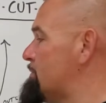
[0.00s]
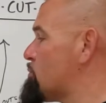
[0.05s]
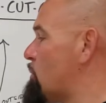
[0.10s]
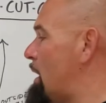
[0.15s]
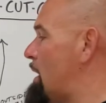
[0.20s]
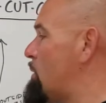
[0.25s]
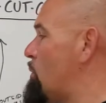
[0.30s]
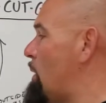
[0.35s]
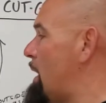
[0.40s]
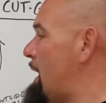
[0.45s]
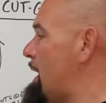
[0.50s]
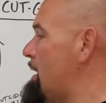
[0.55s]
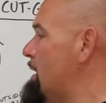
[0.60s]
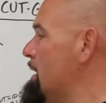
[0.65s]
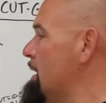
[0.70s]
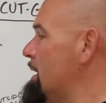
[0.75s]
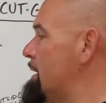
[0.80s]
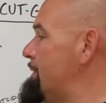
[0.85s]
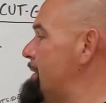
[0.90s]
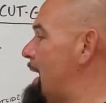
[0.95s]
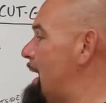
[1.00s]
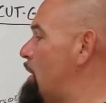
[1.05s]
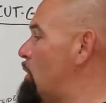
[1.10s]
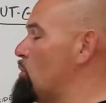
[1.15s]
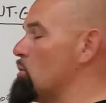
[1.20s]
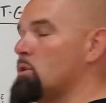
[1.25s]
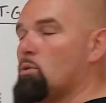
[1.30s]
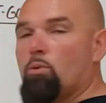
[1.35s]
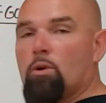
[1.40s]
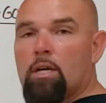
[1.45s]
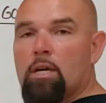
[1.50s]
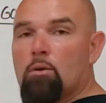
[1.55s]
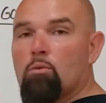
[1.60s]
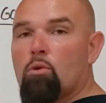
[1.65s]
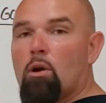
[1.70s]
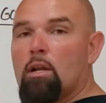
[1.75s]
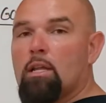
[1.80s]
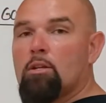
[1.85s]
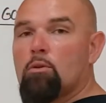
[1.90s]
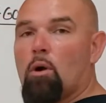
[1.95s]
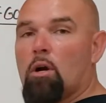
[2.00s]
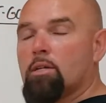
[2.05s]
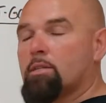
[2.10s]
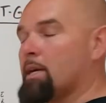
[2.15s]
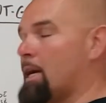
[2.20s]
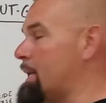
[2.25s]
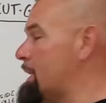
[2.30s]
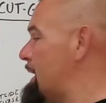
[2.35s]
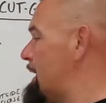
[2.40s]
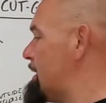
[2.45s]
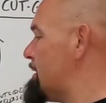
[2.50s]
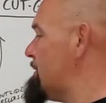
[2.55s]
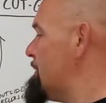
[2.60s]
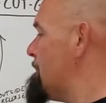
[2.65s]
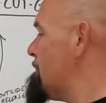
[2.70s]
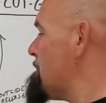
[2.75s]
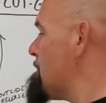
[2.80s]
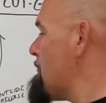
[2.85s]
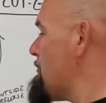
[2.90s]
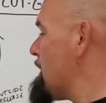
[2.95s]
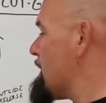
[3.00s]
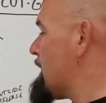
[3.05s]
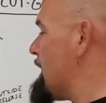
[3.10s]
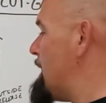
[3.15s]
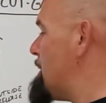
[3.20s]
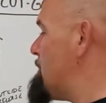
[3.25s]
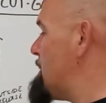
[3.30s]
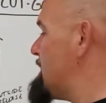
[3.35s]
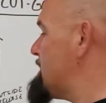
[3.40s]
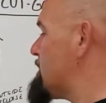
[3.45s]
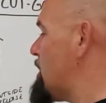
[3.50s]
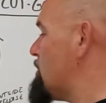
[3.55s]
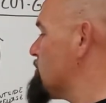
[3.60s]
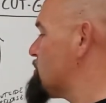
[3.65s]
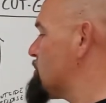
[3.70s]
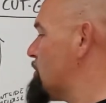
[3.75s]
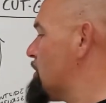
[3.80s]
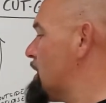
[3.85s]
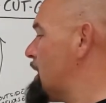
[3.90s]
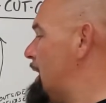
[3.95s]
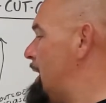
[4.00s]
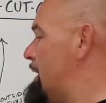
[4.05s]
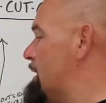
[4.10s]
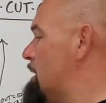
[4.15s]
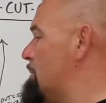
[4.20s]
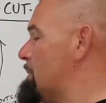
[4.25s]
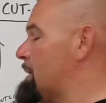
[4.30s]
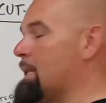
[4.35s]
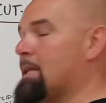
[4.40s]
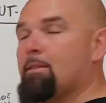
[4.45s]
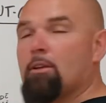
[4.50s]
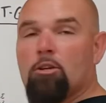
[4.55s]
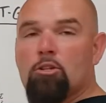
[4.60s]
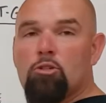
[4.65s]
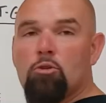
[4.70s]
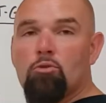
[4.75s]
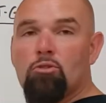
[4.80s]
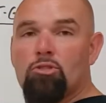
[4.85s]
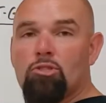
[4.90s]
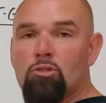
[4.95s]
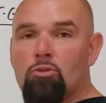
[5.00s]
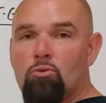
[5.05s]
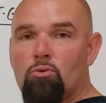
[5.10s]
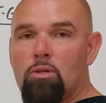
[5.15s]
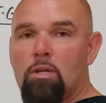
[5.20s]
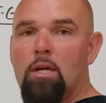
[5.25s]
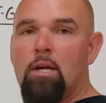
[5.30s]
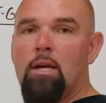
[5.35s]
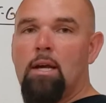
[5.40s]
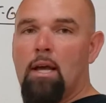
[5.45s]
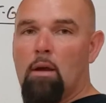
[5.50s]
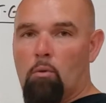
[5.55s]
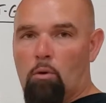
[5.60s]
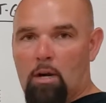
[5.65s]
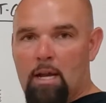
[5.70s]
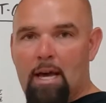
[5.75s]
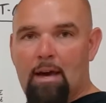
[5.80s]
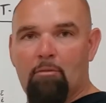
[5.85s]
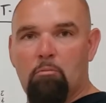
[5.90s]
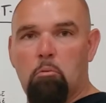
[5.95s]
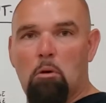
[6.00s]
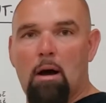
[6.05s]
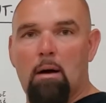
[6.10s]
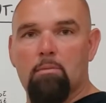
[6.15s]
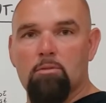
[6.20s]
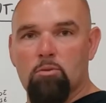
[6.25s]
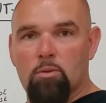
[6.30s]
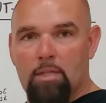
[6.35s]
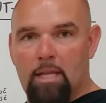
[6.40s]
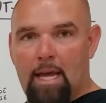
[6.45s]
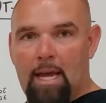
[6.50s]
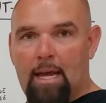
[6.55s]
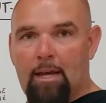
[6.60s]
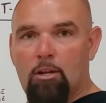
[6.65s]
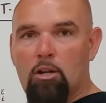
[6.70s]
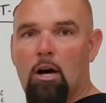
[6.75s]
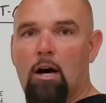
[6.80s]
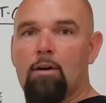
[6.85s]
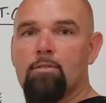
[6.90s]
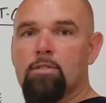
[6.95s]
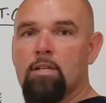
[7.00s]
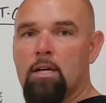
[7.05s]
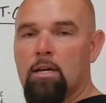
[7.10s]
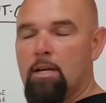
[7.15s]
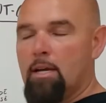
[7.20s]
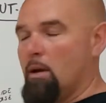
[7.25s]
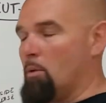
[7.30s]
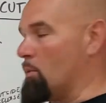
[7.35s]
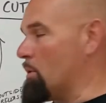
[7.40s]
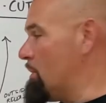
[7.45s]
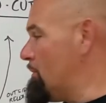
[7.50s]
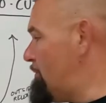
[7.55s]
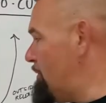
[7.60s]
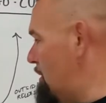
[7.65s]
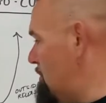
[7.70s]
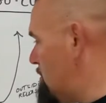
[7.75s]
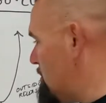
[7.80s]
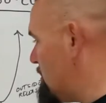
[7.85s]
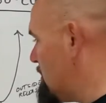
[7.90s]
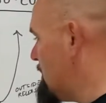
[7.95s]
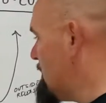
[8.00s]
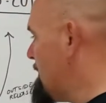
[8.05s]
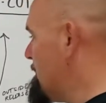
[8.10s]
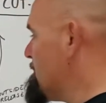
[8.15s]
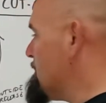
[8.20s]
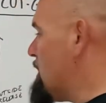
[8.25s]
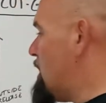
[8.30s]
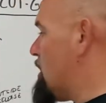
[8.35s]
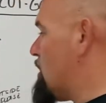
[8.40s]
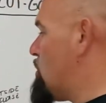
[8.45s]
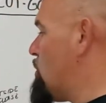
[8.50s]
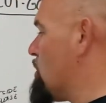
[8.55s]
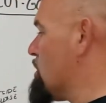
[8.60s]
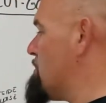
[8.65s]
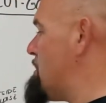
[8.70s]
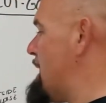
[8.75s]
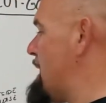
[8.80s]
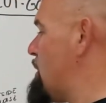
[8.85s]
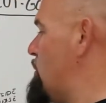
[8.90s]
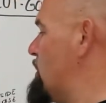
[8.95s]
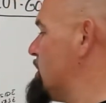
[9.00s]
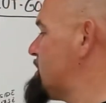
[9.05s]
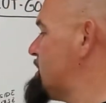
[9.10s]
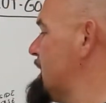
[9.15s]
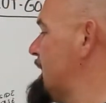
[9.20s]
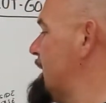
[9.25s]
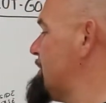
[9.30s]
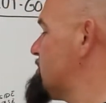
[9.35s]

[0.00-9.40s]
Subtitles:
right away, not only will he run into our tight end, okay, but he's also going to end up getting there too soon, and we're going to have problems with the handoffs, and we're going to fumble. Our quarterback, once he gives